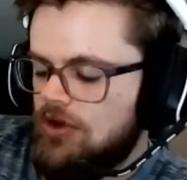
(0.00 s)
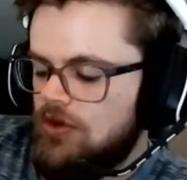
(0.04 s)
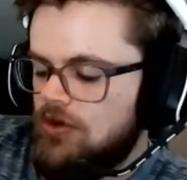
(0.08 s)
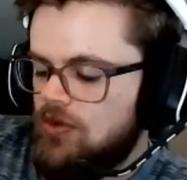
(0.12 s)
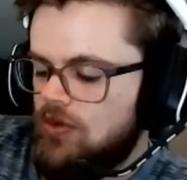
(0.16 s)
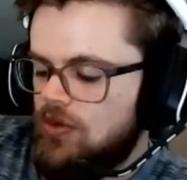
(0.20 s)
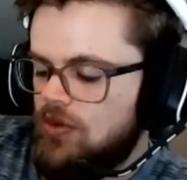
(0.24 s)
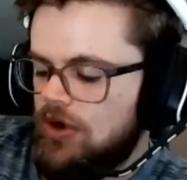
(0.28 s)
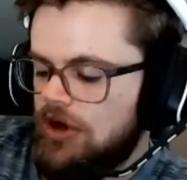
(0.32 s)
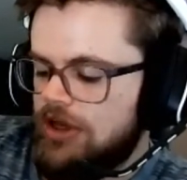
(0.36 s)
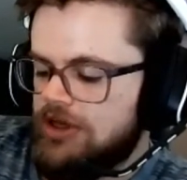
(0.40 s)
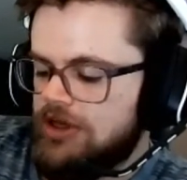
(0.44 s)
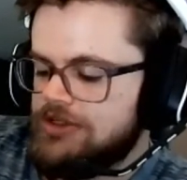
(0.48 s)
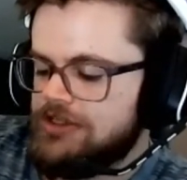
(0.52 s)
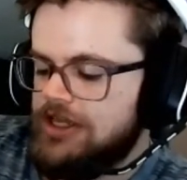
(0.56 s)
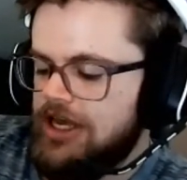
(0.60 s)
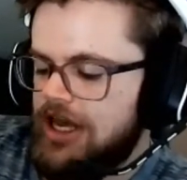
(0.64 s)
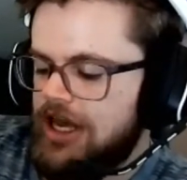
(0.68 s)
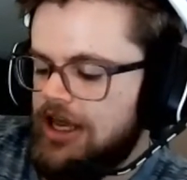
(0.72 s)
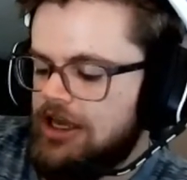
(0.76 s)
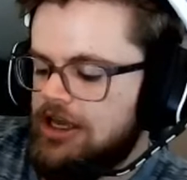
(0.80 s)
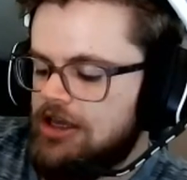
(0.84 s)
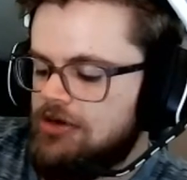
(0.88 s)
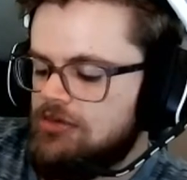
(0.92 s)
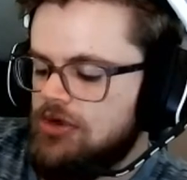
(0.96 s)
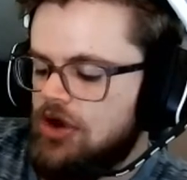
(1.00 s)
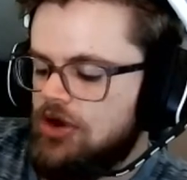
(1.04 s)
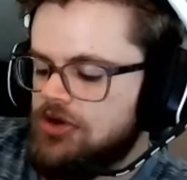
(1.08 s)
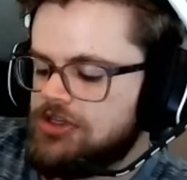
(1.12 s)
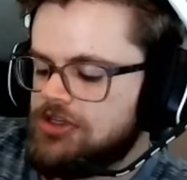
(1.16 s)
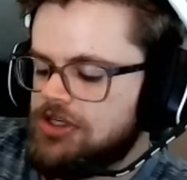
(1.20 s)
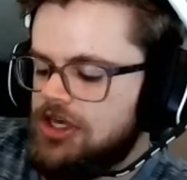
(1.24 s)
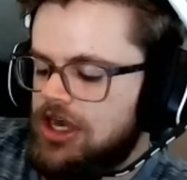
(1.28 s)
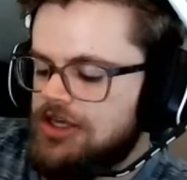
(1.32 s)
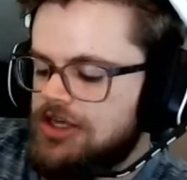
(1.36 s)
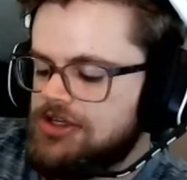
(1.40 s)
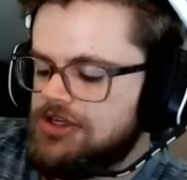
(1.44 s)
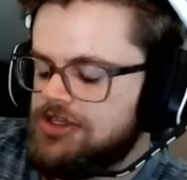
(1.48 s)
was that in most
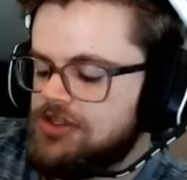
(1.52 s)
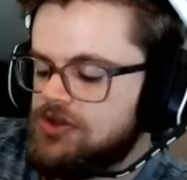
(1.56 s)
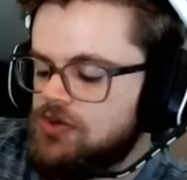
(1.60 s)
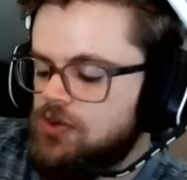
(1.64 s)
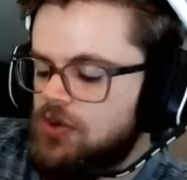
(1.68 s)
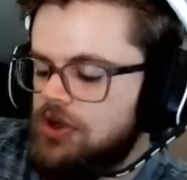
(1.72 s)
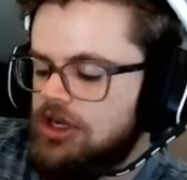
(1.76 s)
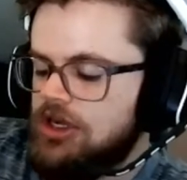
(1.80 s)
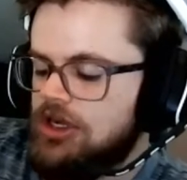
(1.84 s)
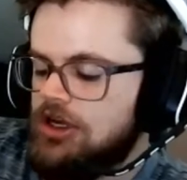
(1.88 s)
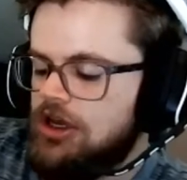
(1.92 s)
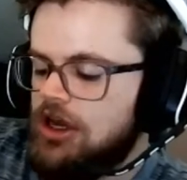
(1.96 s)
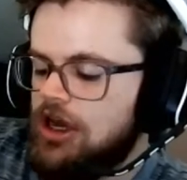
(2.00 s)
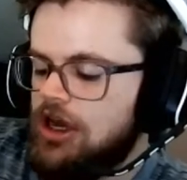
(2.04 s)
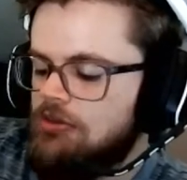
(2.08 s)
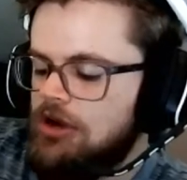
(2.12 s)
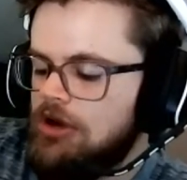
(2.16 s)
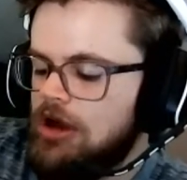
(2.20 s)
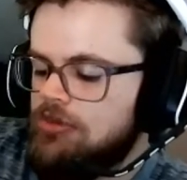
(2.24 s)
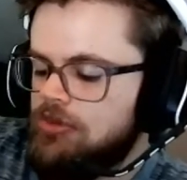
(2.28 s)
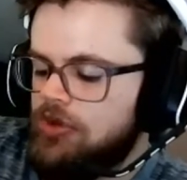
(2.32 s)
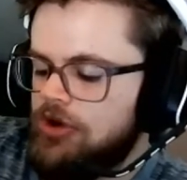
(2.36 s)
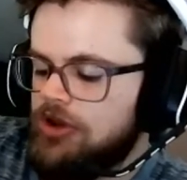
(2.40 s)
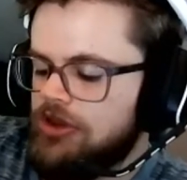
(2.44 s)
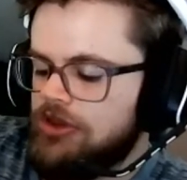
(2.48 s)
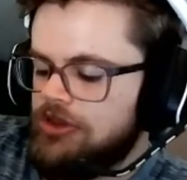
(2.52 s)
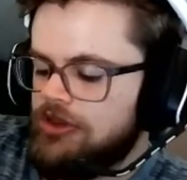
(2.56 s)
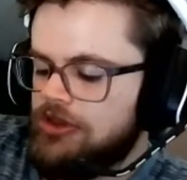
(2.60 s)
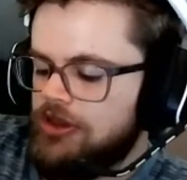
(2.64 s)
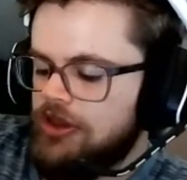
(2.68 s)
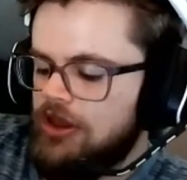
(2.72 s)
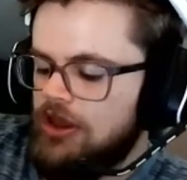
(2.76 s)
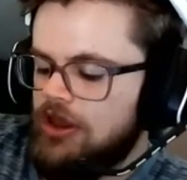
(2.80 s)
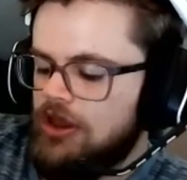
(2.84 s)
cases we could come up with